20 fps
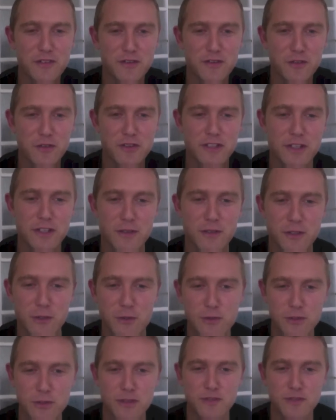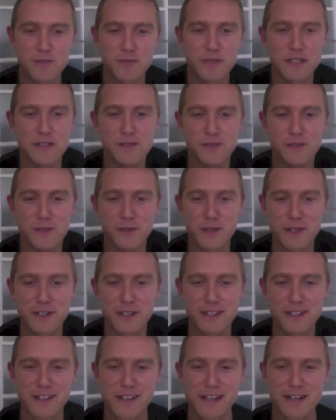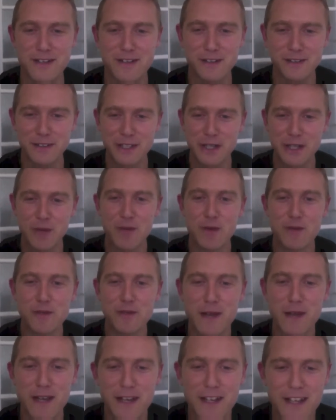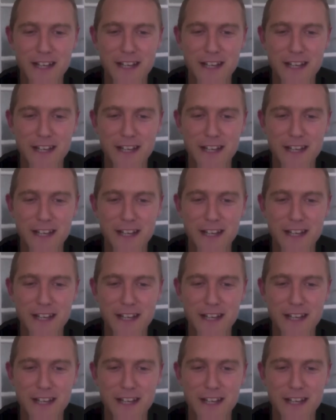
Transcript: photos taken our tops off means we're wanting to try and lean up a wee bit.